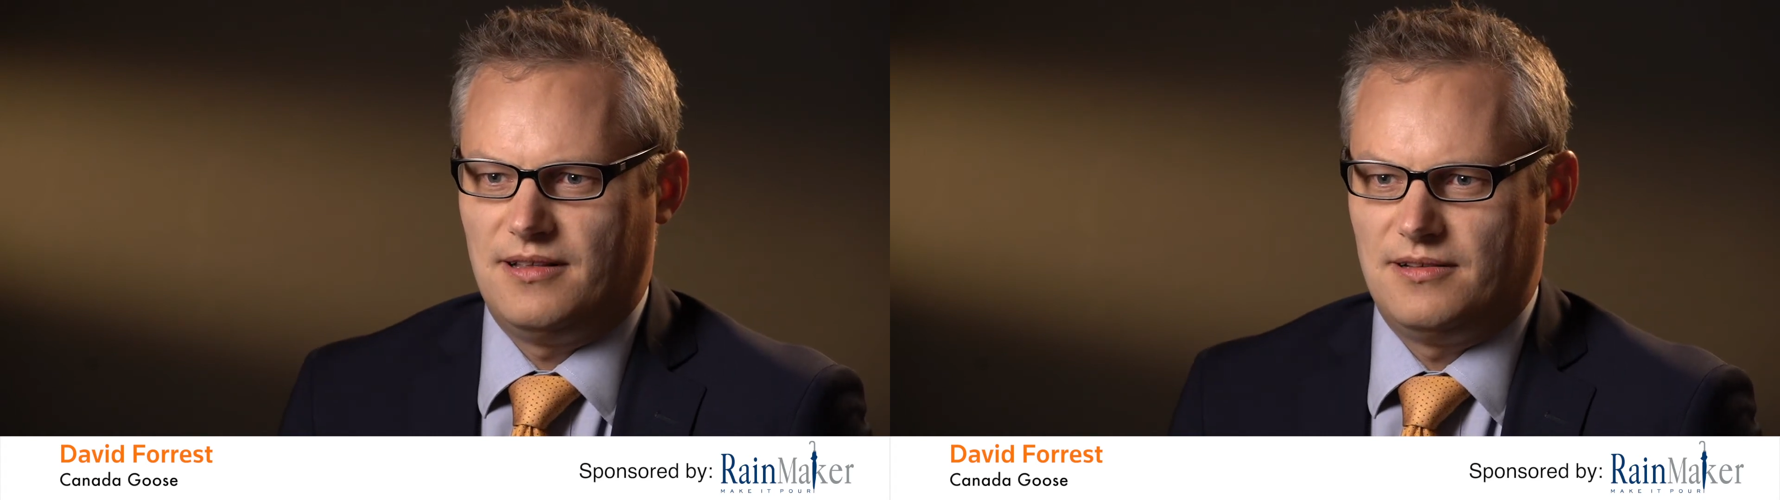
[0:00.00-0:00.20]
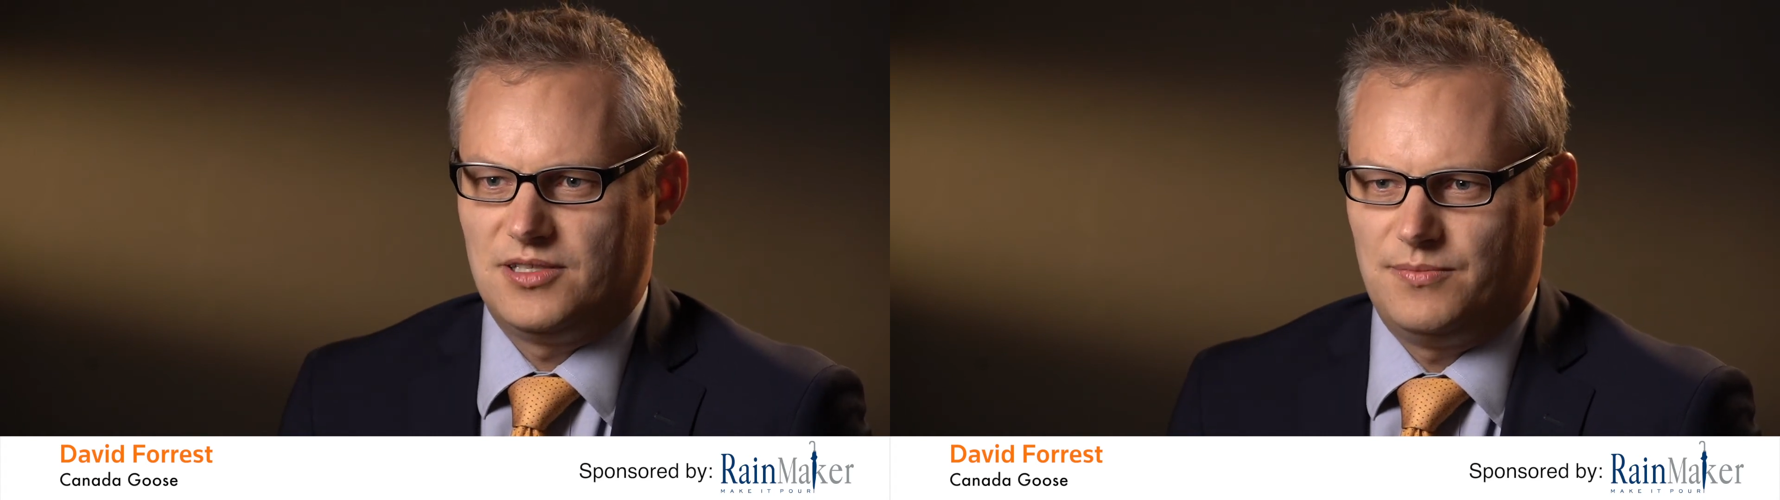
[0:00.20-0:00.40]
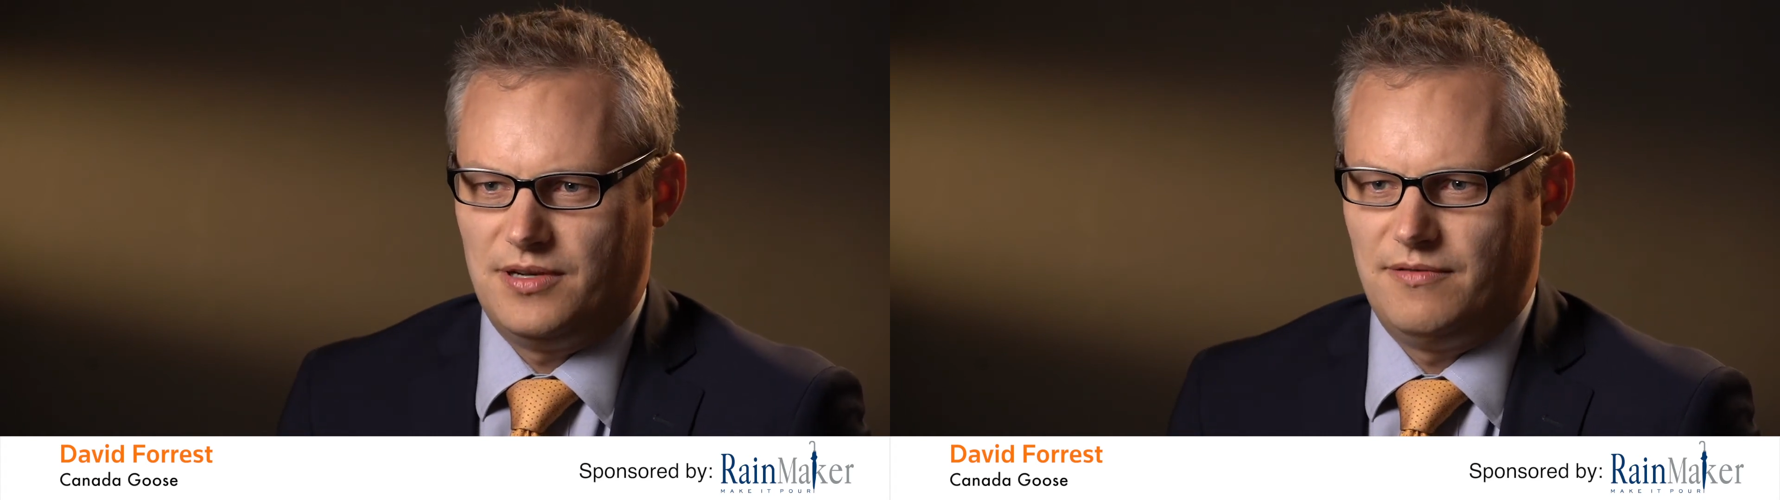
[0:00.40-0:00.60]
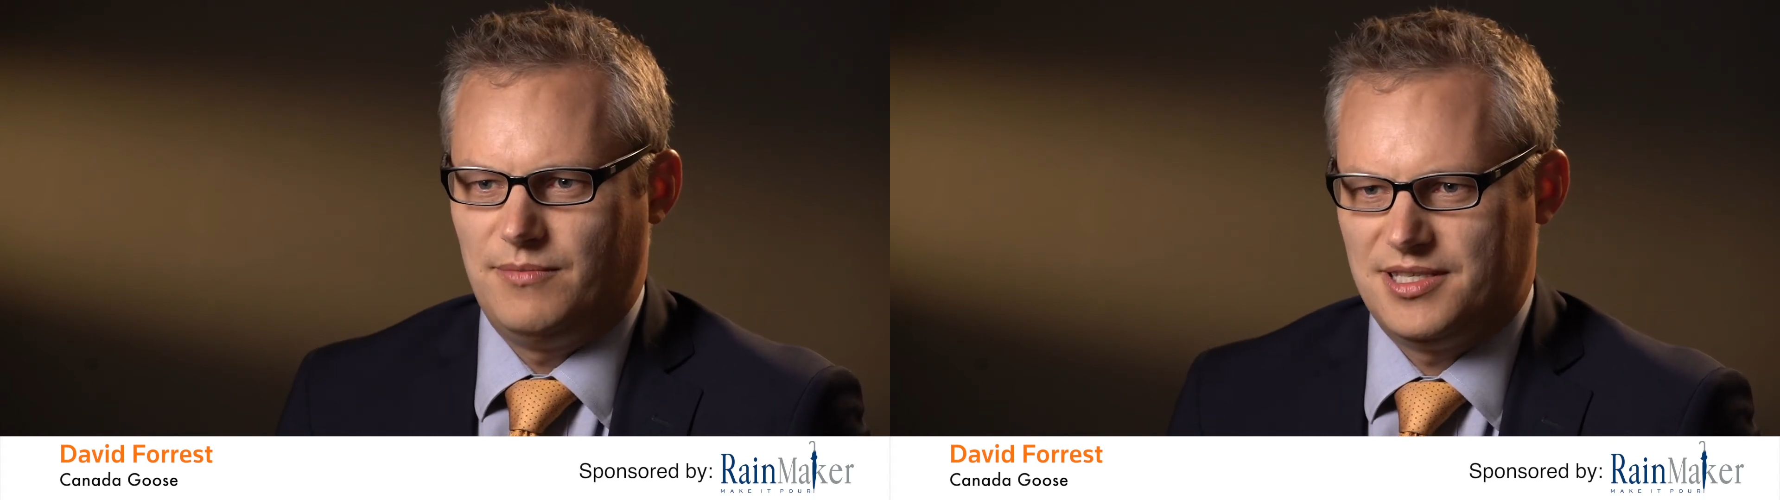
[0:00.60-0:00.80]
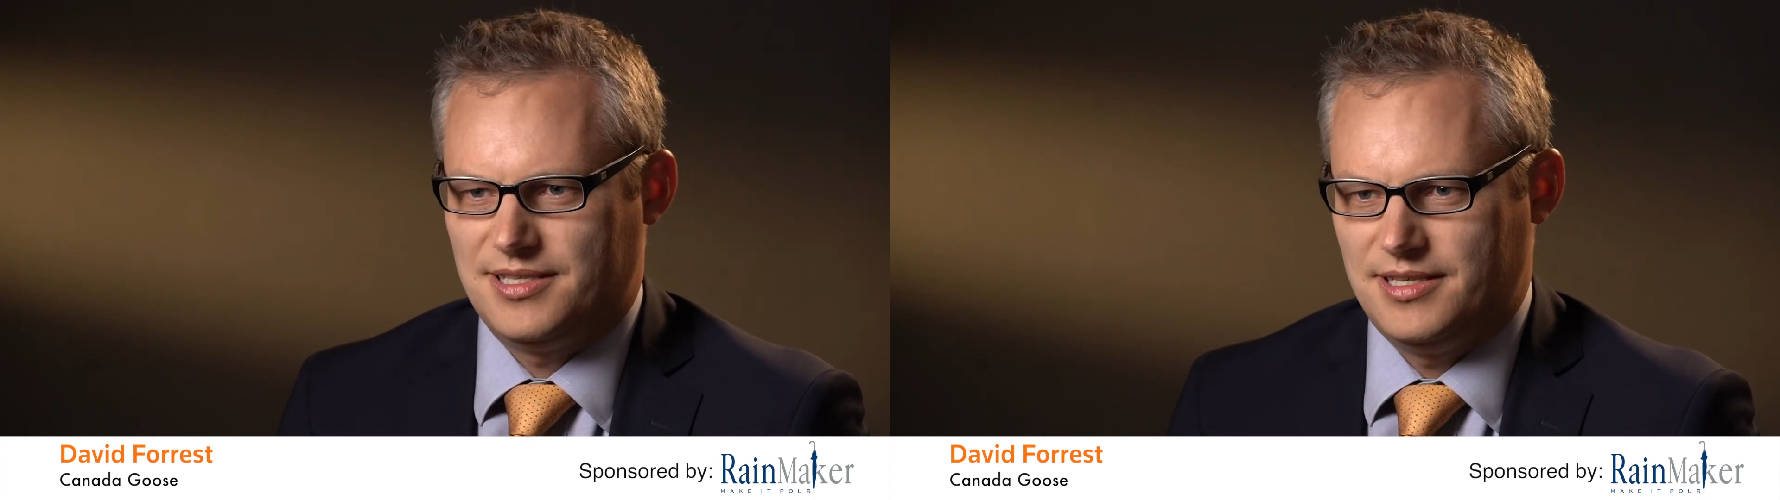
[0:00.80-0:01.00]
there's a bit of a
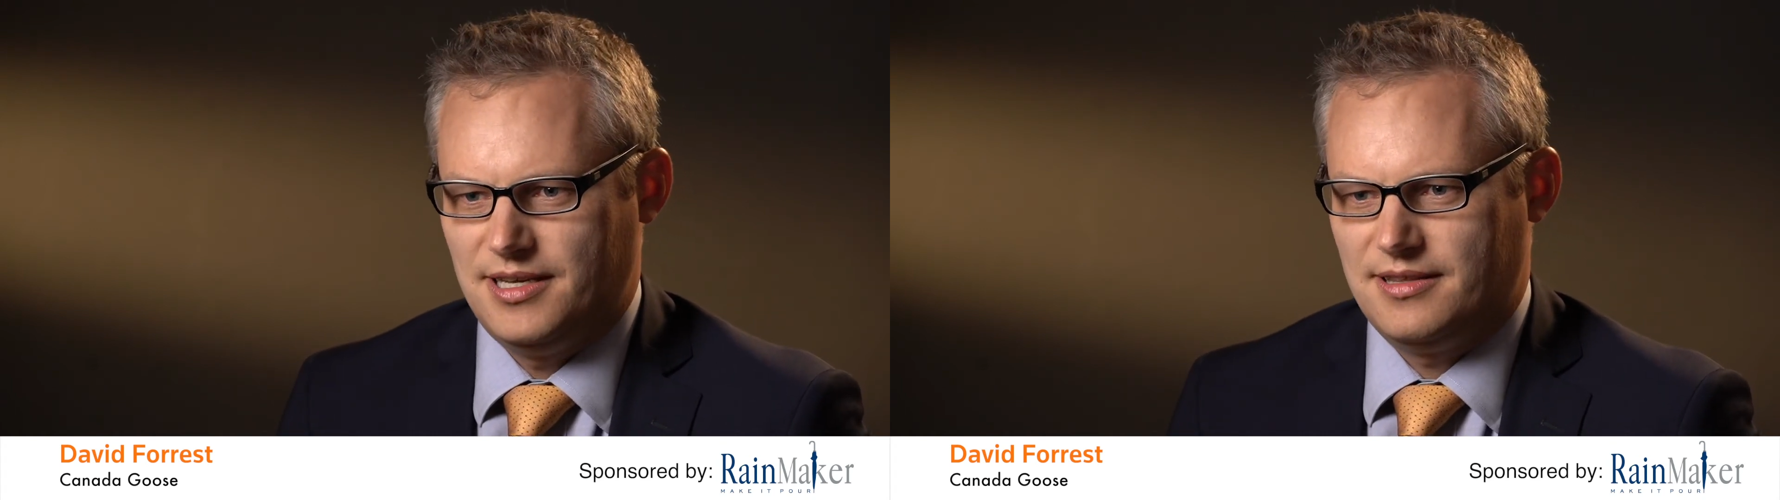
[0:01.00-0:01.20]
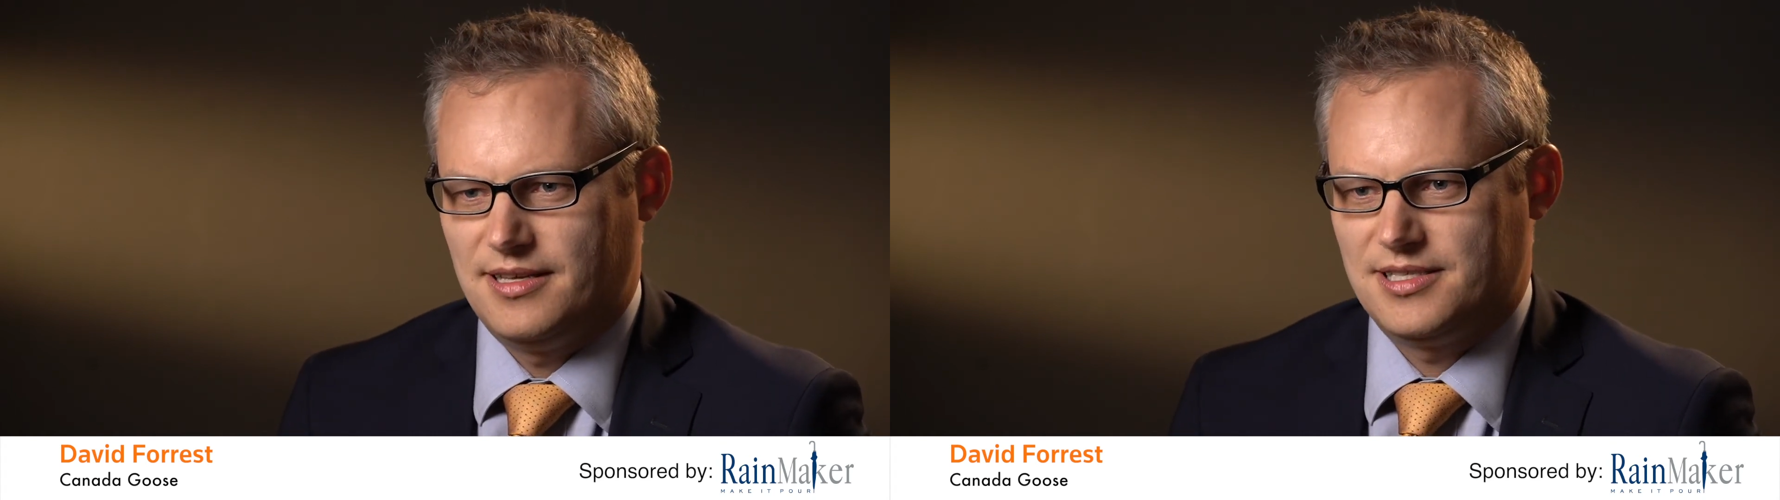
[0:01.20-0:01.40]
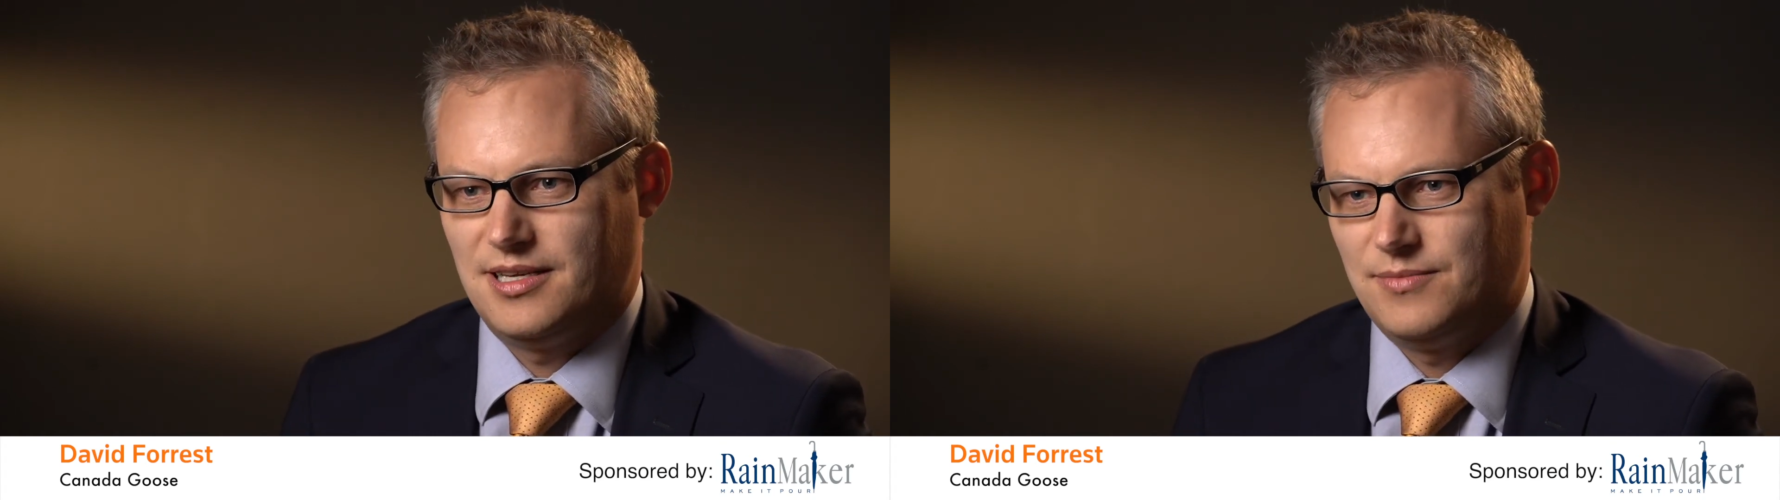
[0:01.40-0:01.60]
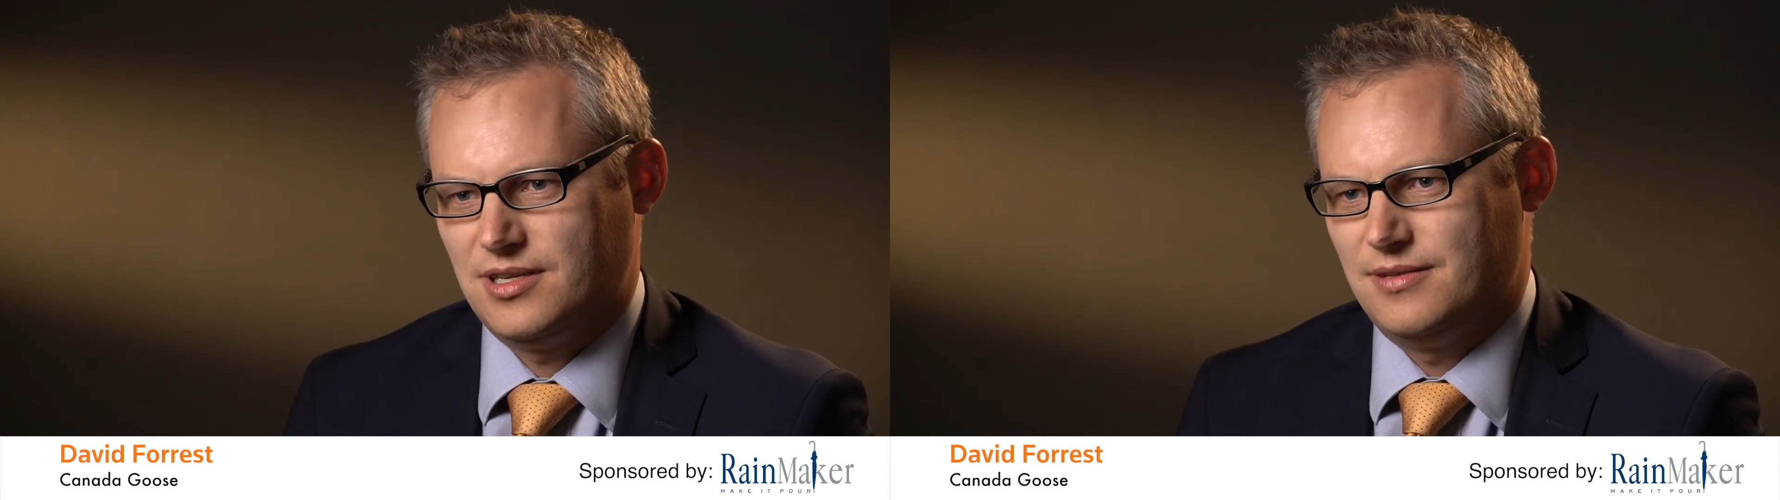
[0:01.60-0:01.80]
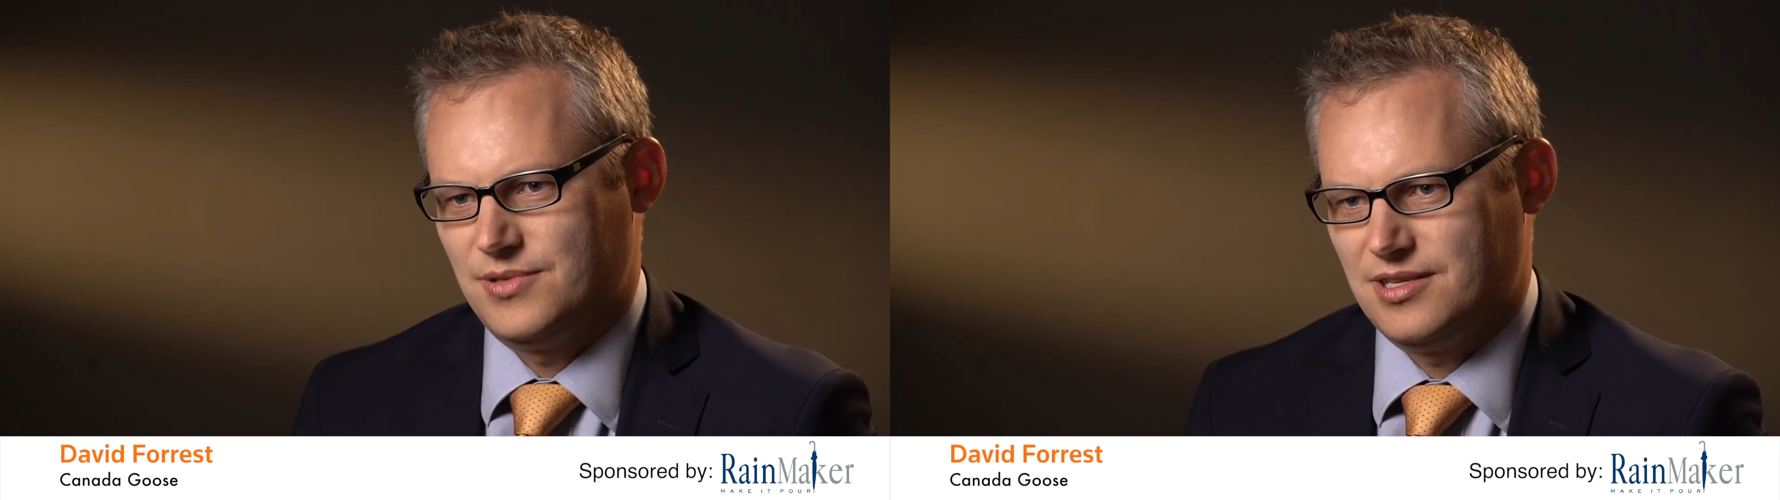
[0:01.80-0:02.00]
mystique that
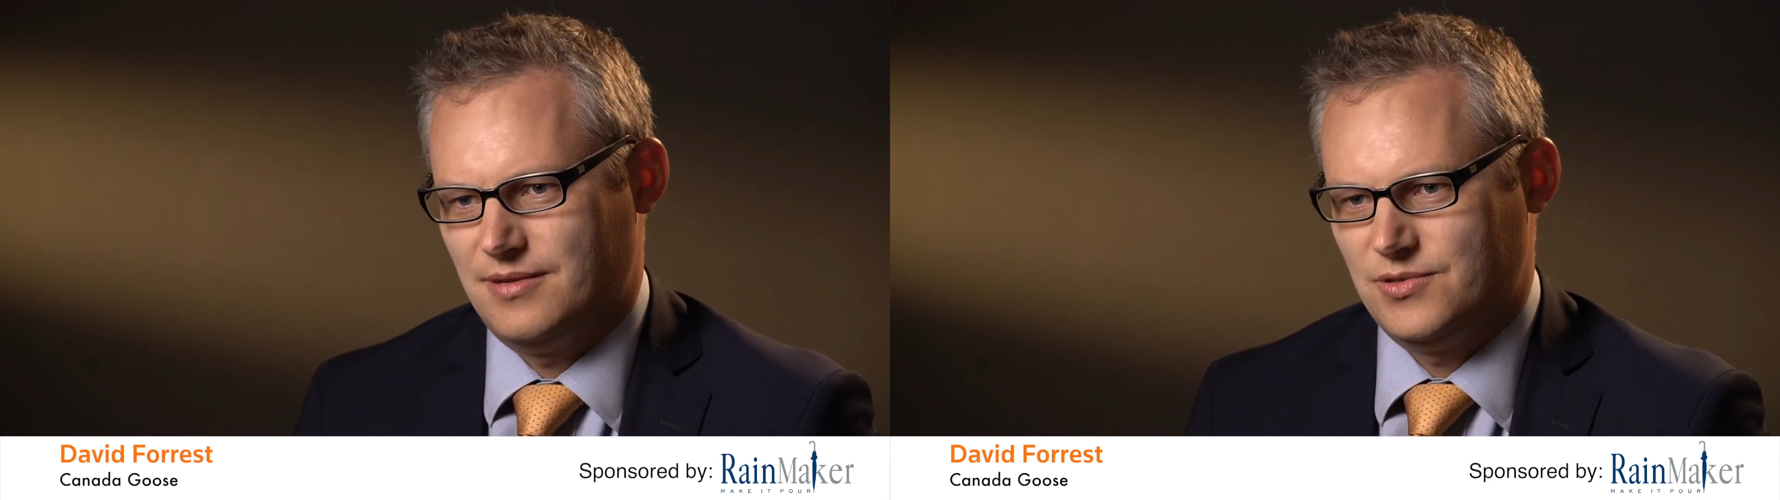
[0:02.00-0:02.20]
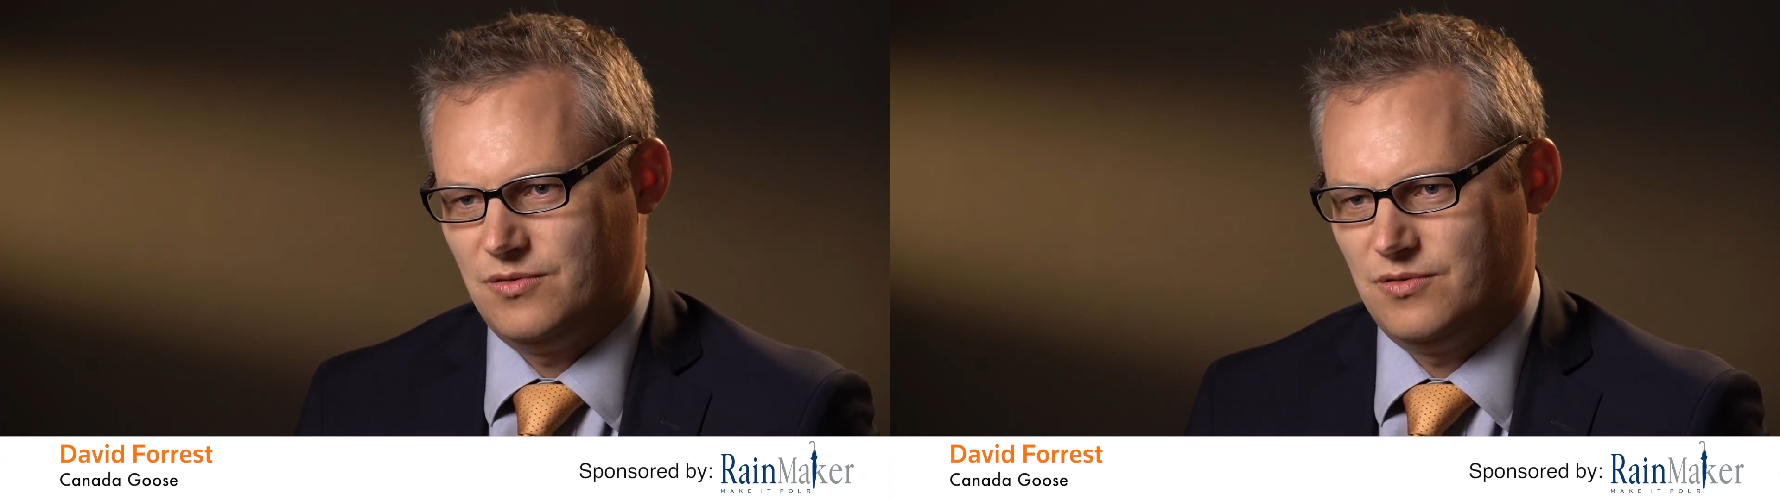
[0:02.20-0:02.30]
sometimes comes